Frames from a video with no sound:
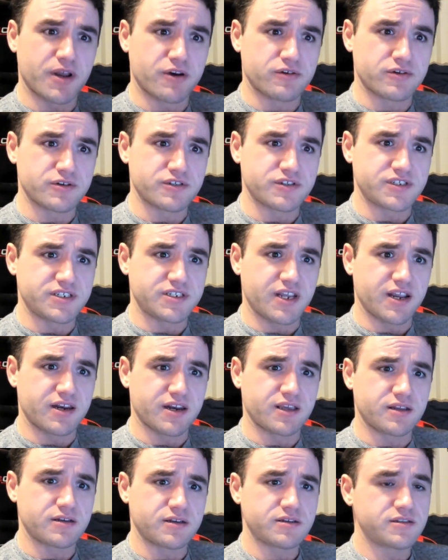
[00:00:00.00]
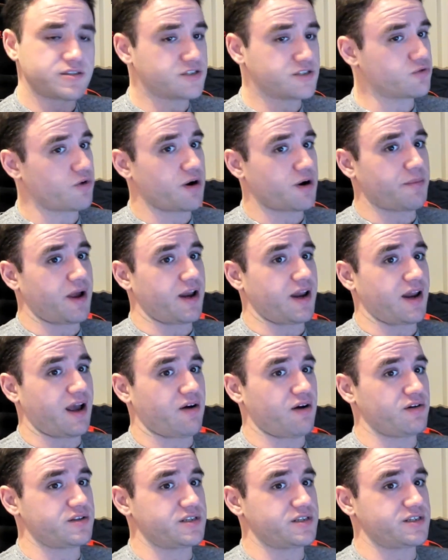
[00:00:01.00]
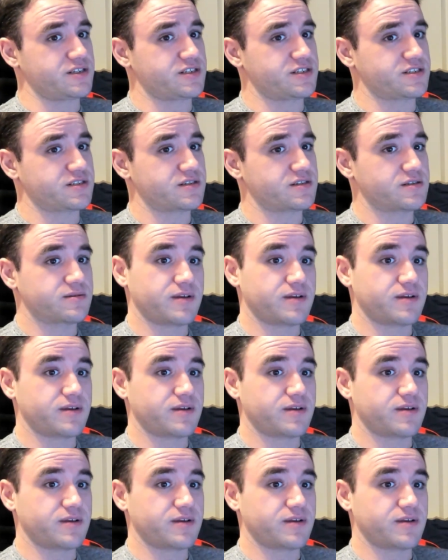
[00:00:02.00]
understanding to where I'm at now, at least.